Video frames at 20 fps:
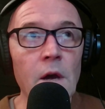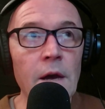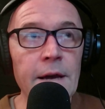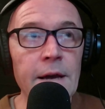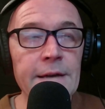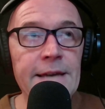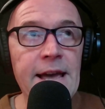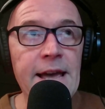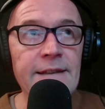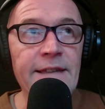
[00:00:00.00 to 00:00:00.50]

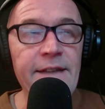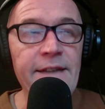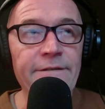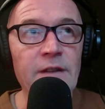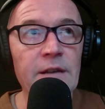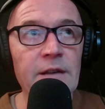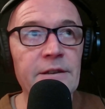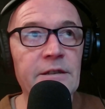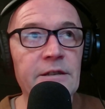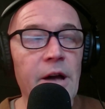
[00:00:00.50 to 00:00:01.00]
Yeah,
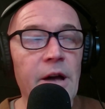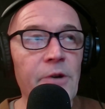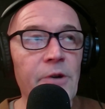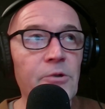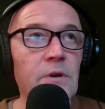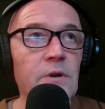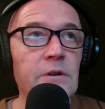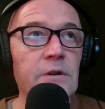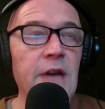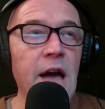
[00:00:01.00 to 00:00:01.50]
definitely.
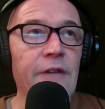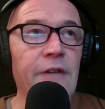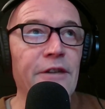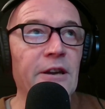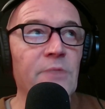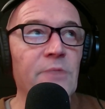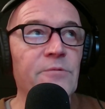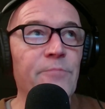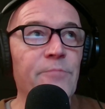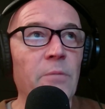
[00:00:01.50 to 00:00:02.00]
So yeah, I
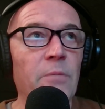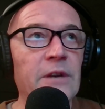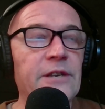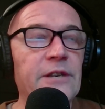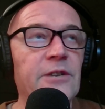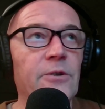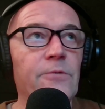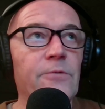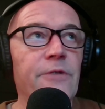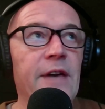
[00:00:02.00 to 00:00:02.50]
think it was probably
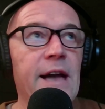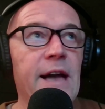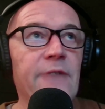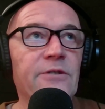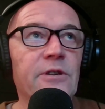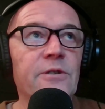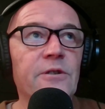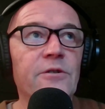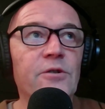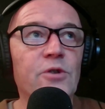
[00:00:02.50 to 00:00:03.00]

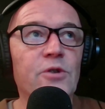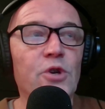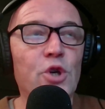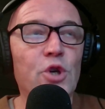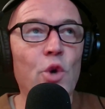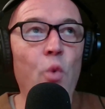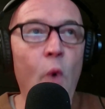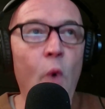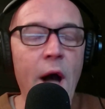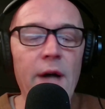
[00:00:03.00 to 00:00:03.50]

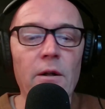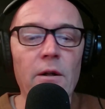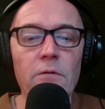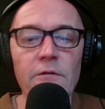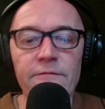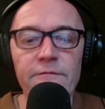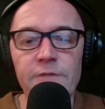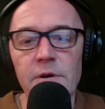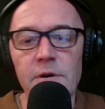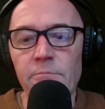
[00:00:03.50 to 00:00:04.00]

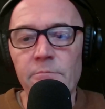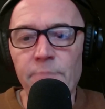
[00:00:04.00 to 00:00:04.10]
2012,